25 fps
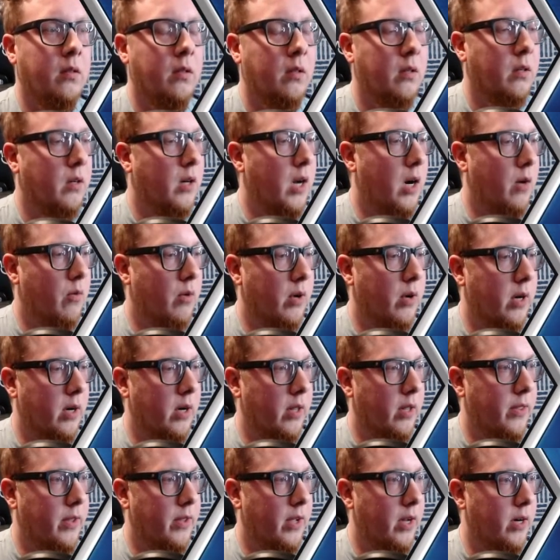They're not running
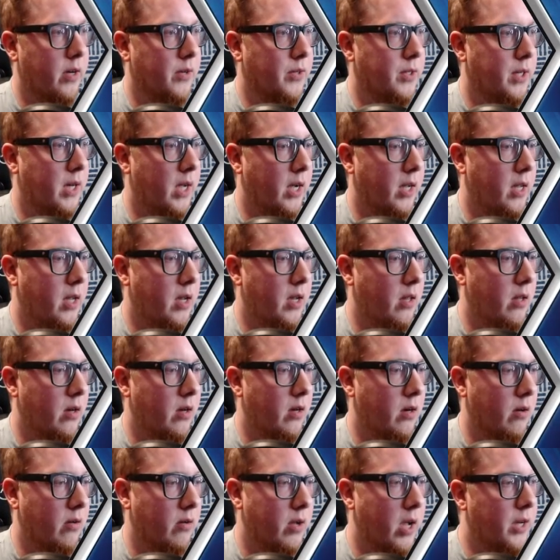a Thanos deck
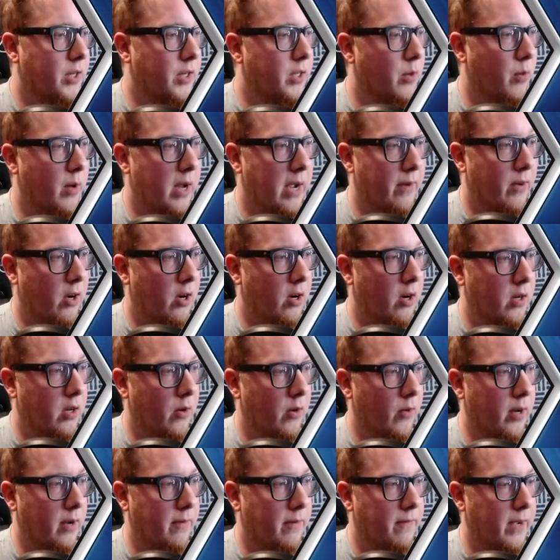either. Okay, so we have
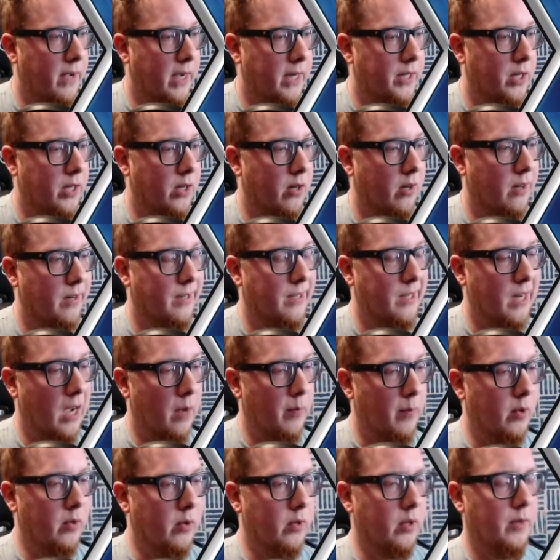ongoing effects here are
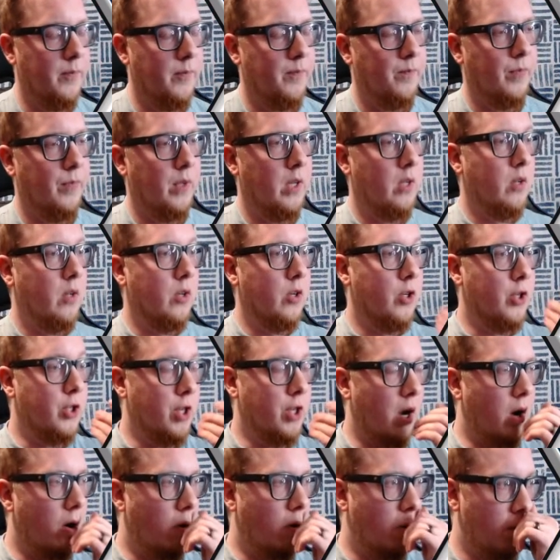doubled.
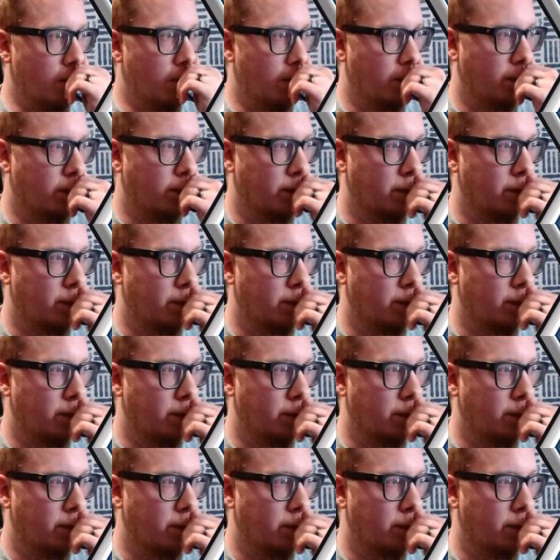So,